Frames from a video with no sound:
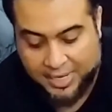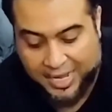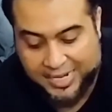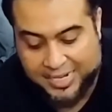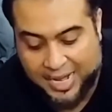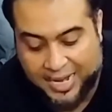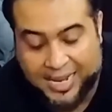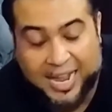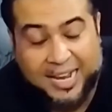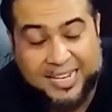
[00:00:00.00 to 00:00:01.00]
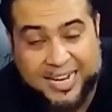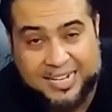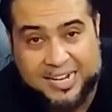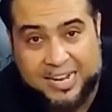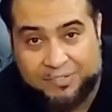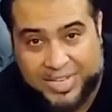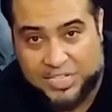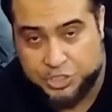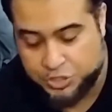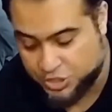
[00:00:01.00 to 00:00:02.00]
and I get a
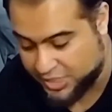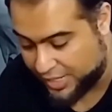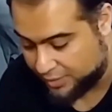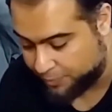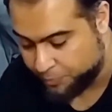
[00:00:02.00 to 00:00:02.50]
navigation skill.